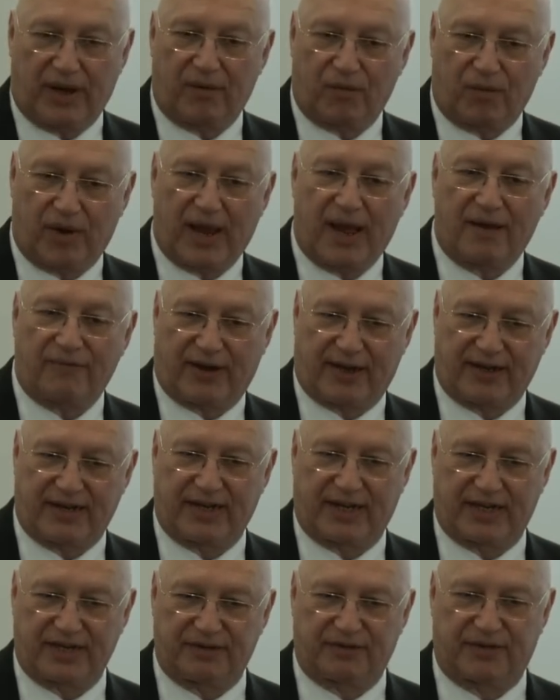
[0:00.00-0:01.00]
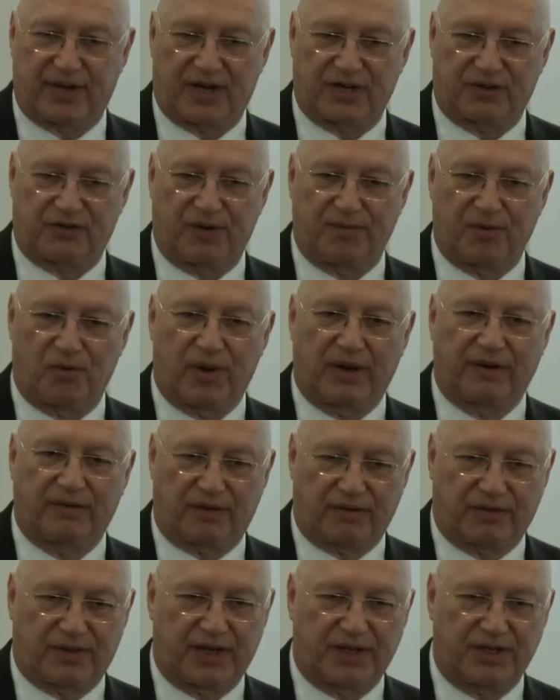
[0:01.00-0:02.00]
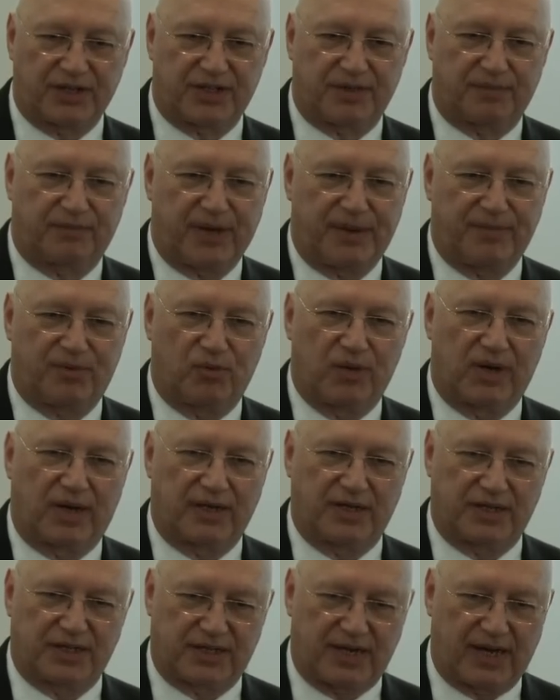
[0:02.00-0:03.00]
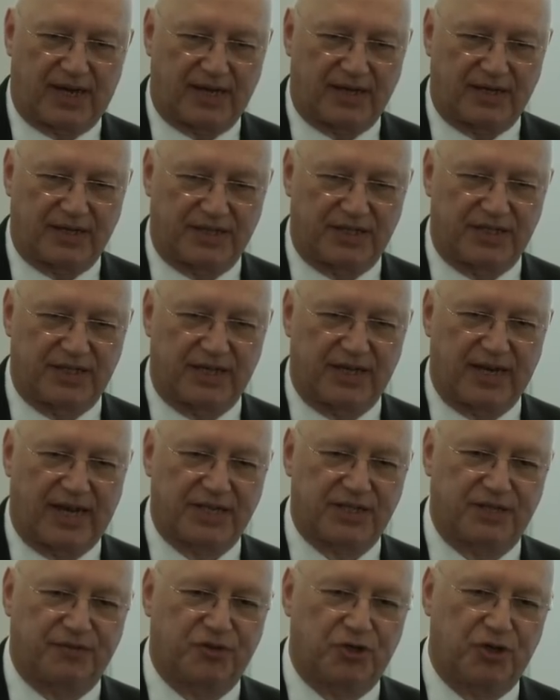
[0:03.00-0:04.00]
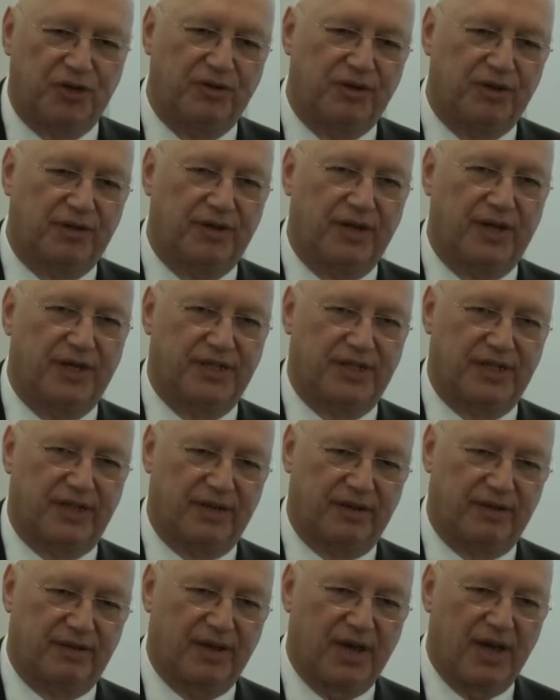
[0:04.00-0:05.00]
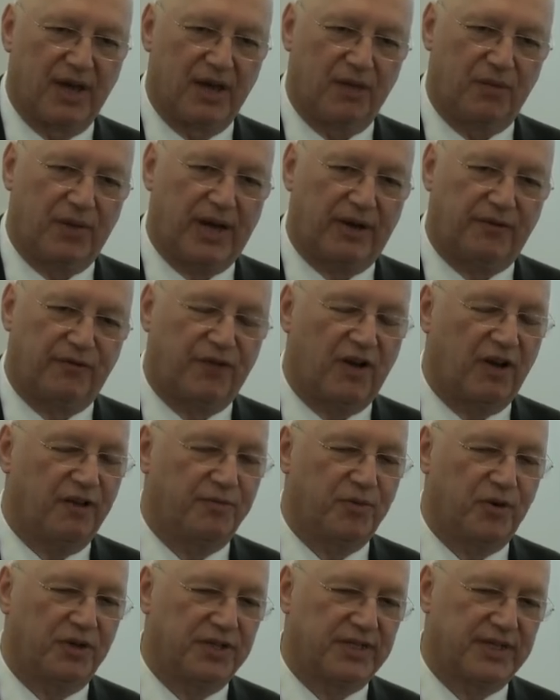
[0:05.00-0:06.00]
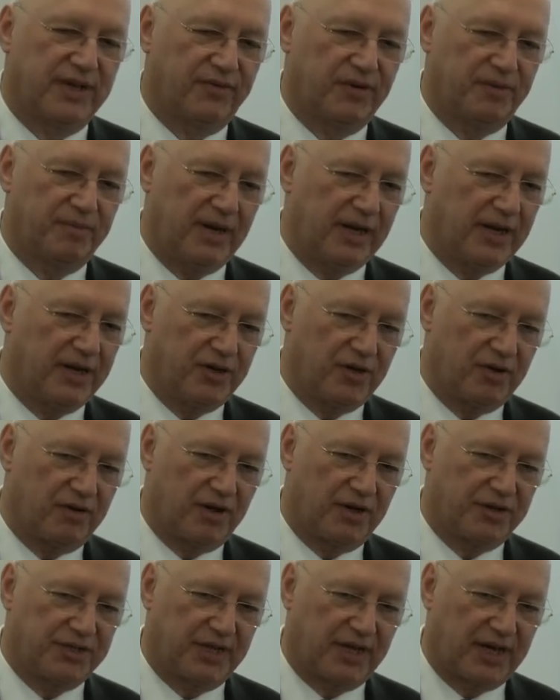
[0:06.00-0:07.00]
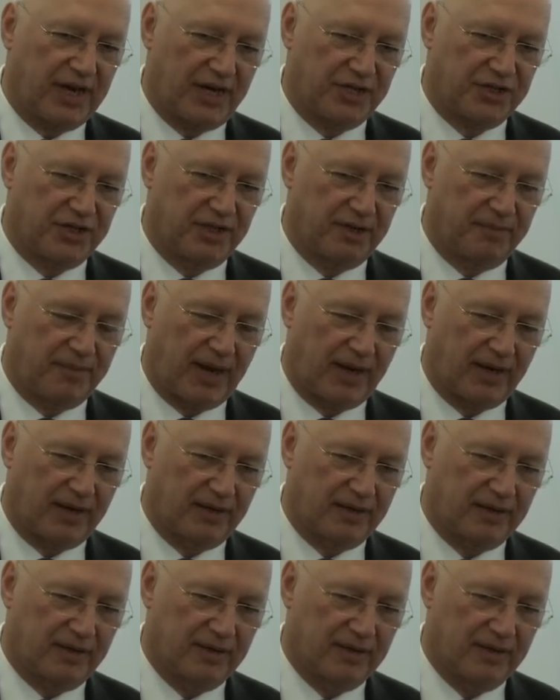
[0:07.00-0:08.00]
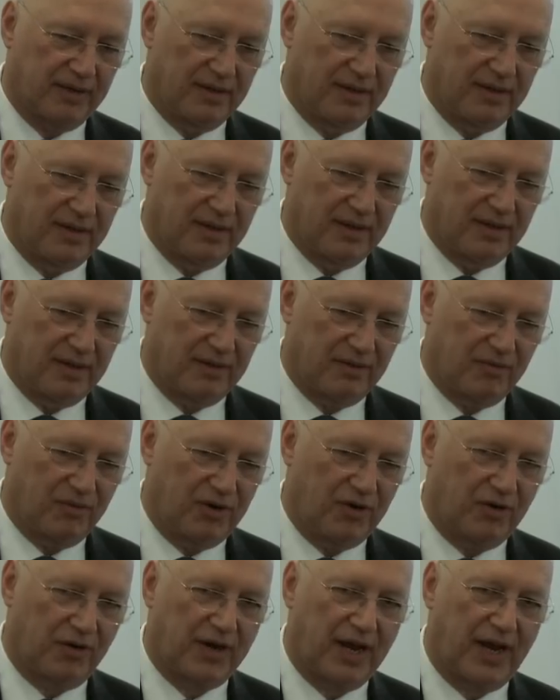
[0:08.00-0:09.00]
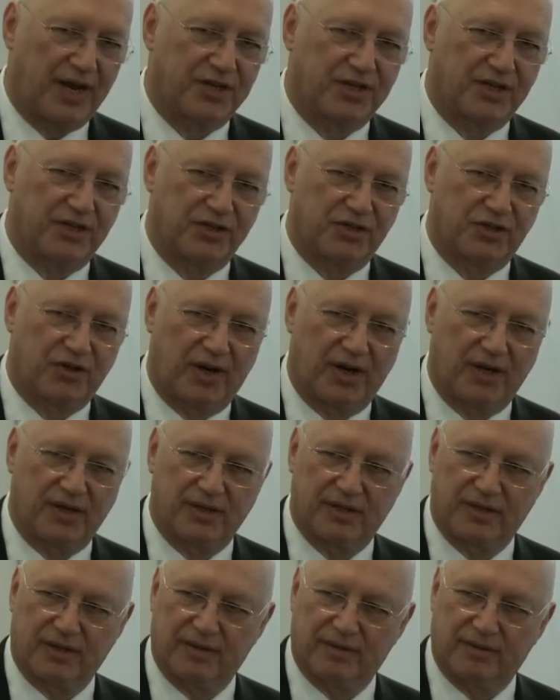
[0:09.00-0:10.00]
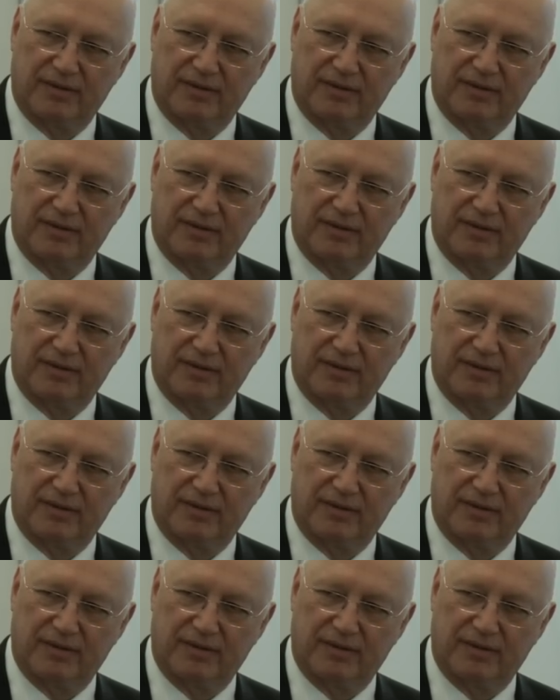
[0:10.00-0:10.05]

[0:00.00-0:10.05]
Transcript: We have had negative cash flow, but one of the things that people will understand is that as of June the 30th, we had 5.7 million euros in cash in the bank. We're not cash constrained.